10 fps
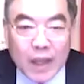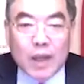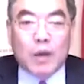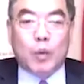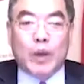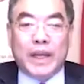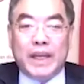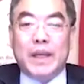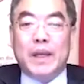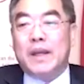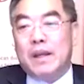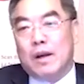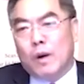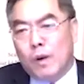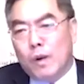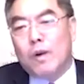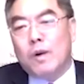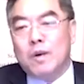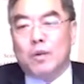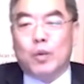we
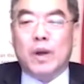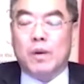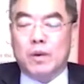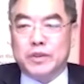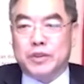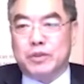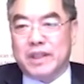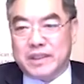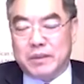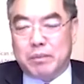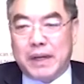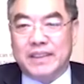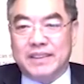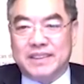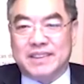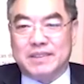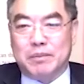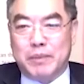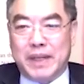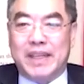were all struck by this
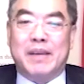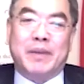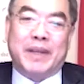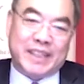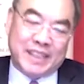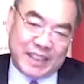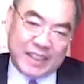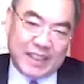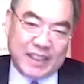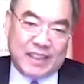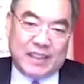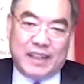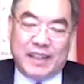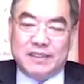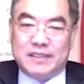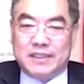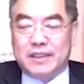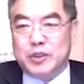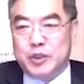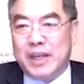pandemic.
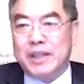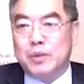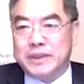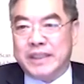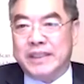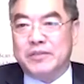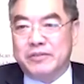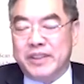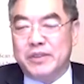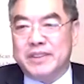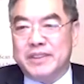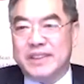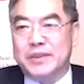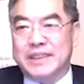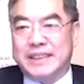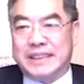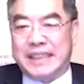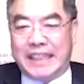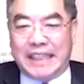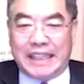And China was hit very
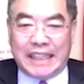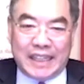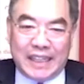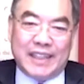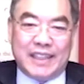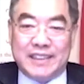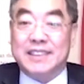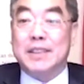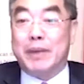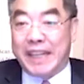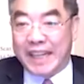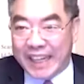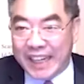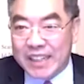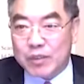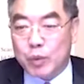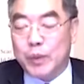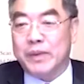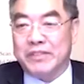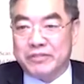seriously at the beginning. We
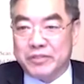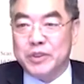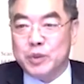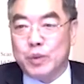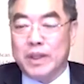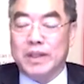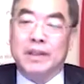were the first one